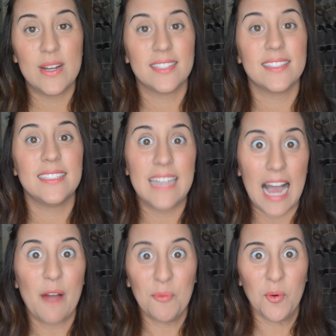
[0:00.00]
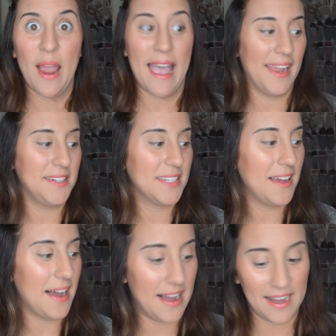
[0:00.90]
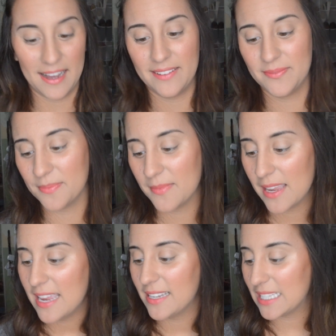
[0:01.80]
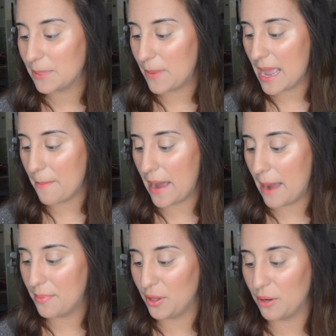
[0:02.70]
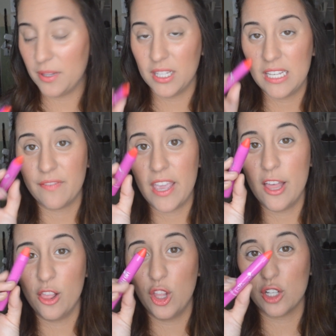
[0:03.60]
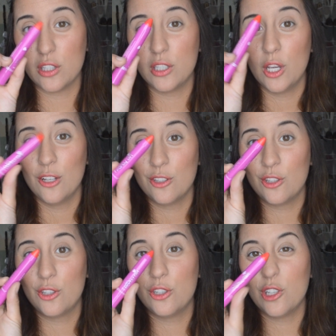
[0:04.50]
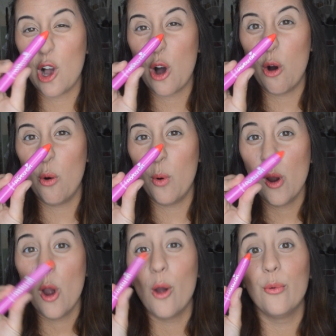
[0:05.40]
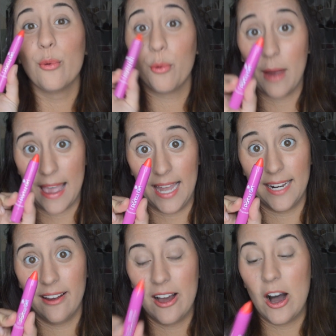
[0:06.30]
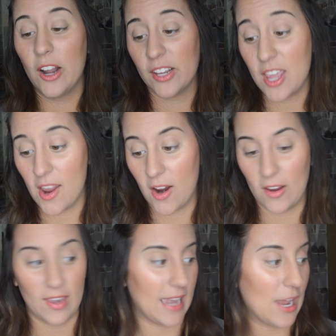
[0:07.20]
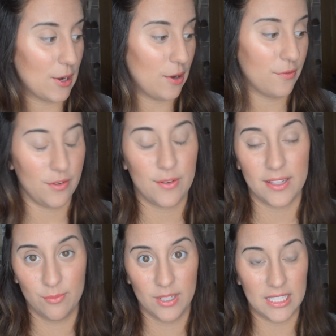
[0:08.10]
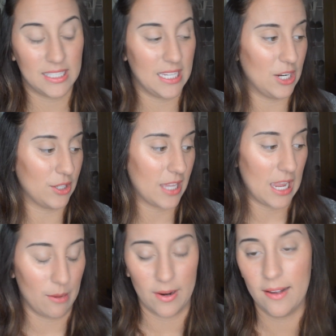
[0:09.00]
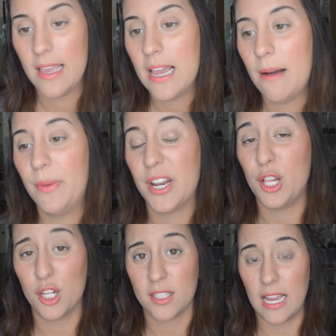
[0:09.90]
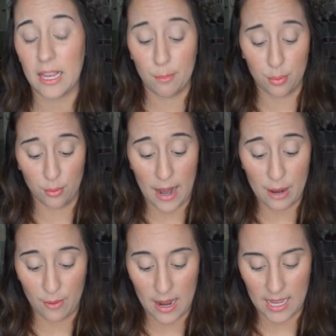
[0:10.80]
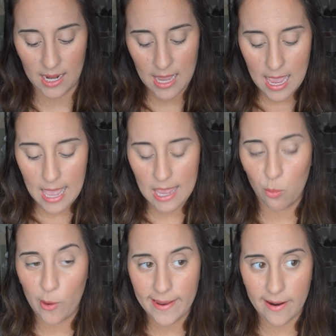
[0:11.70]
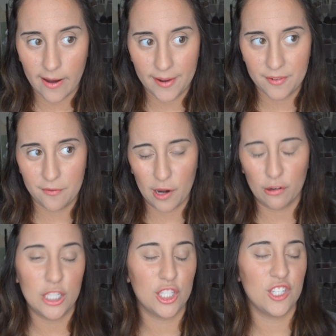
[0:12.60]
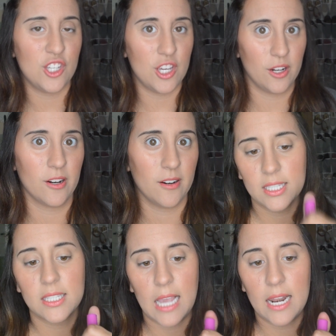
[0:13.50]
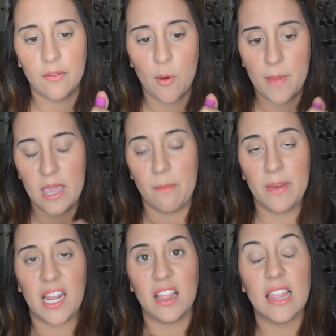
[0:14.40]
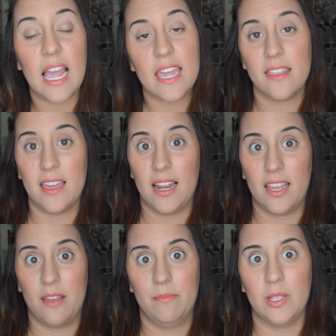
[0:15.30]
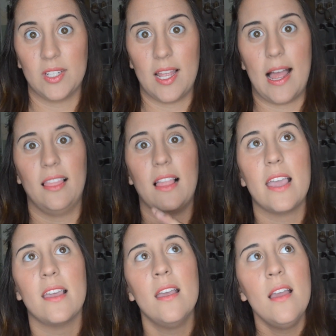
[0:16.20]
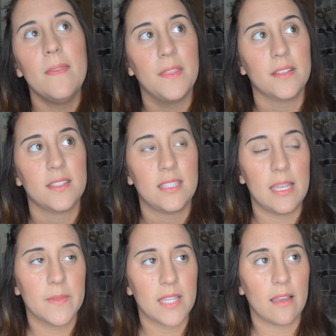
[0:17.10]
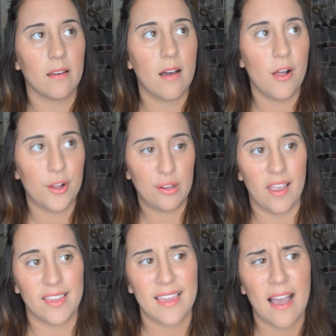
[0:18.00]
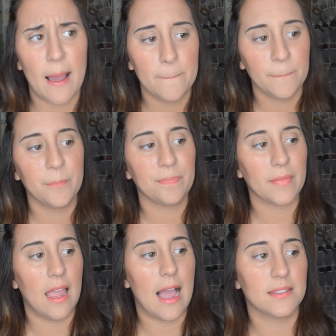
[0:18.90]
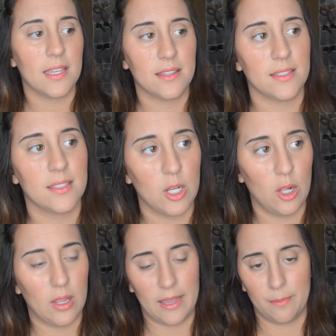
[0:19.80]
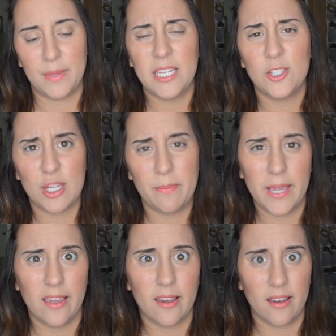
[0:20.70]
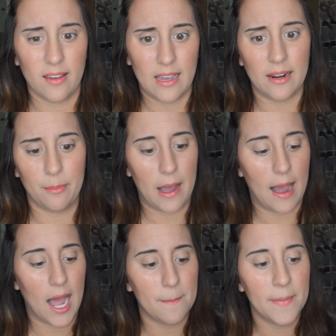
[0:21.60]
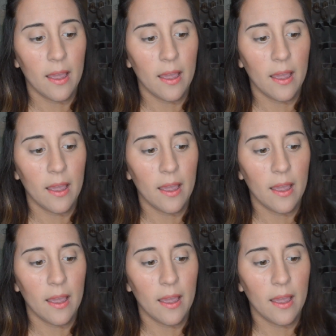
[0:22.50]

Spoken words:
it's not red. Despite popular belief, it looks so red on here. Like, I don't know if you can really see it on the camera, but it looks like a bright red. It went on very sheer. It's kind of opaque, but I like that I can build it. I like that this seems like a color, like, yeah, it has like this little like peachy pink kind of pop,